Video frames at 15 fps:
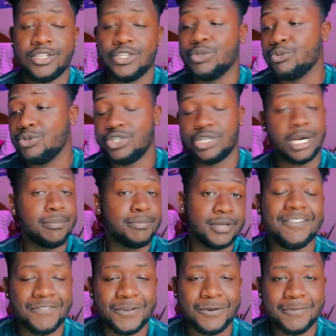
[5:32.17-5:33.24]
You jump,
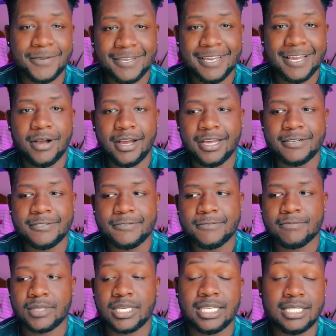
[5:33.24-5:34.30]
you feel me? But
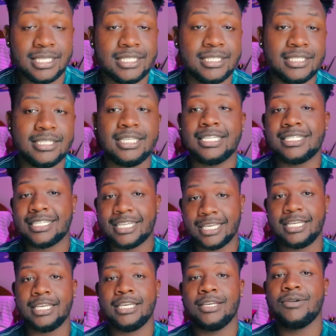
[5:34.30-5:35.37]
consistency is
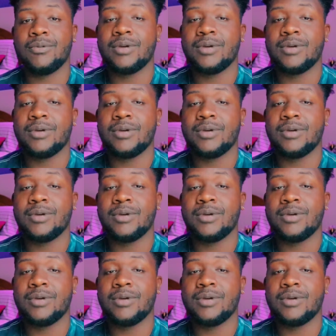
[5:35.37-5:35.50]
key